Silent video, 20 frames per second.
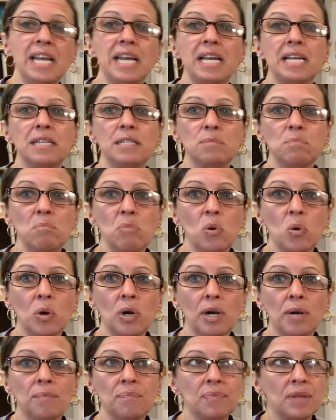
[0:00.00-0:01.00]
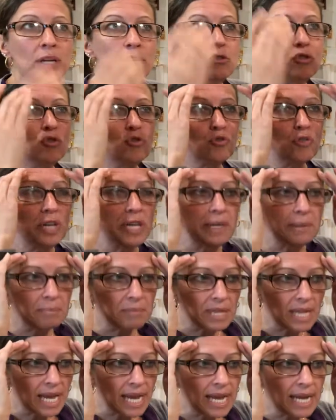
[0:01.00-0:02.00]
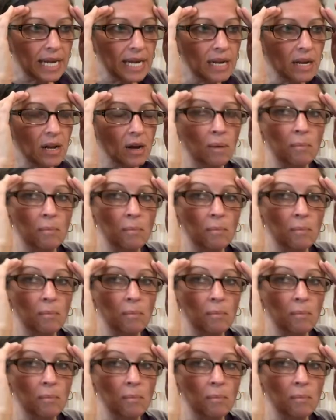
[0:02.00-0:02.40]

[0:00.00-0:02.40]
is more dreamlike,